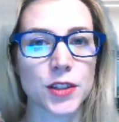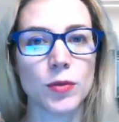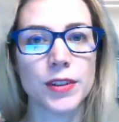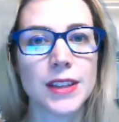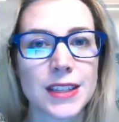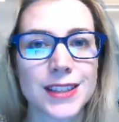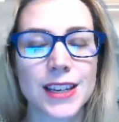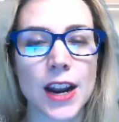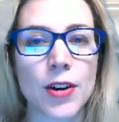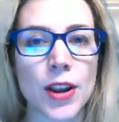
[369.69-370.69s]
Well, in this
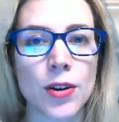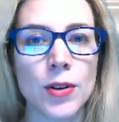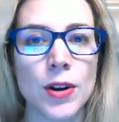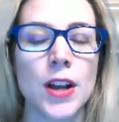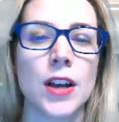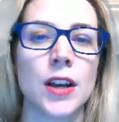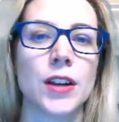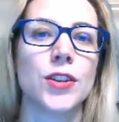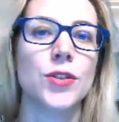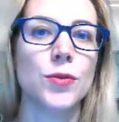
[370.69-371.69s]
scenario,
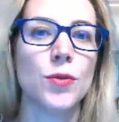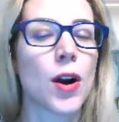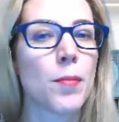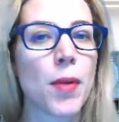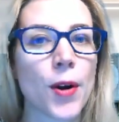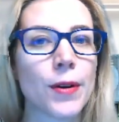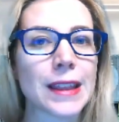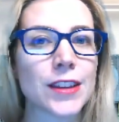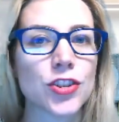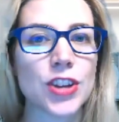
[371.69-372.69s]
you are borrowing
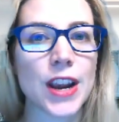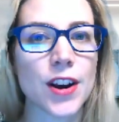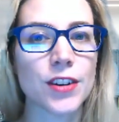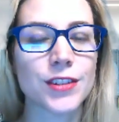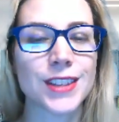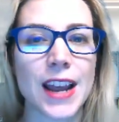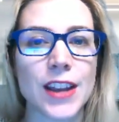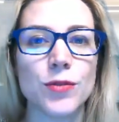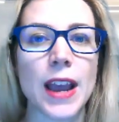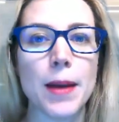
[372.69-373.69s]
the shares and
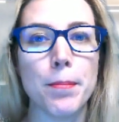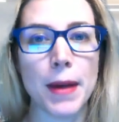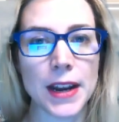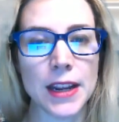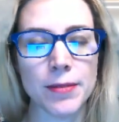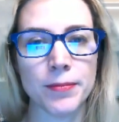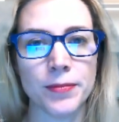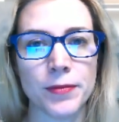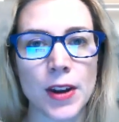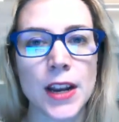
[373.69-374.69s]
you get money,
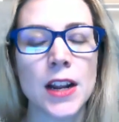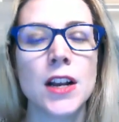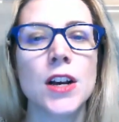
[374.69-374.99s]
right?